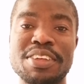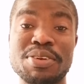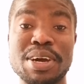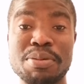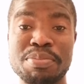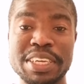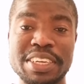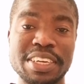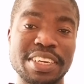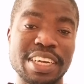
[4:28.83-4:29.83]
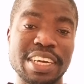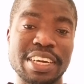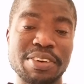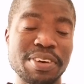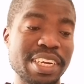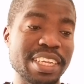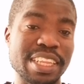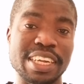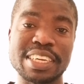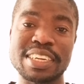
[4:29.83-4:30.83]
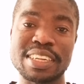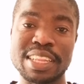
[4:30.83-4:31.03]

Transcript: your patient warning that